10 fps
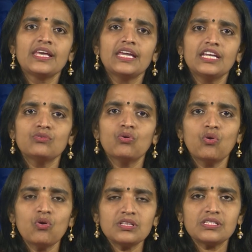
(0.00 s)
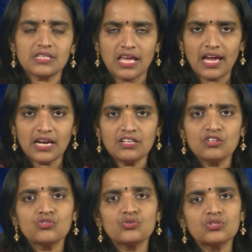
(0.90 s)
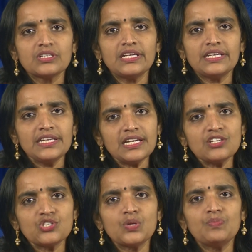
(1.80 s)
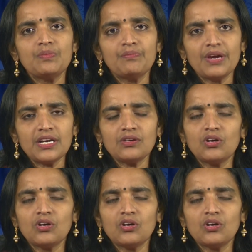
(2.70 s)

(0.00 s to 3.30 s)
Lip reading: It holds that social needs should be met